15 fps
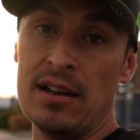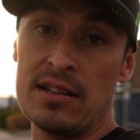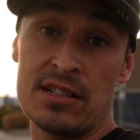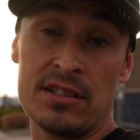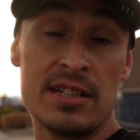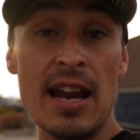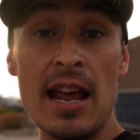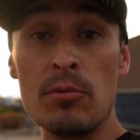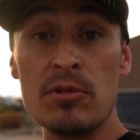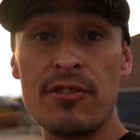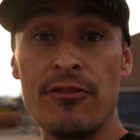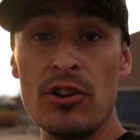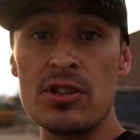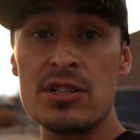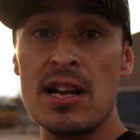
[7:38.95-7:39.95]
So today was the
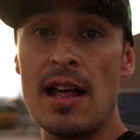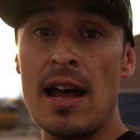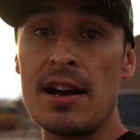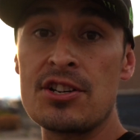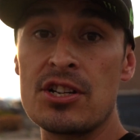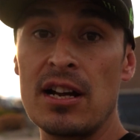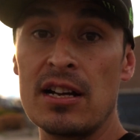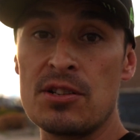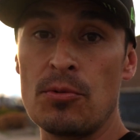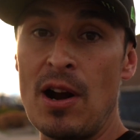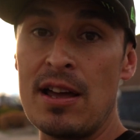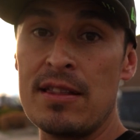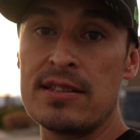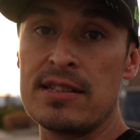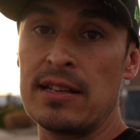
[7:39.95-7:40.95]
first day that I actually got to
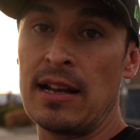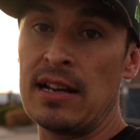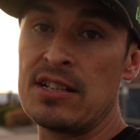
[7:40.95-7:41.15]
ride this thing.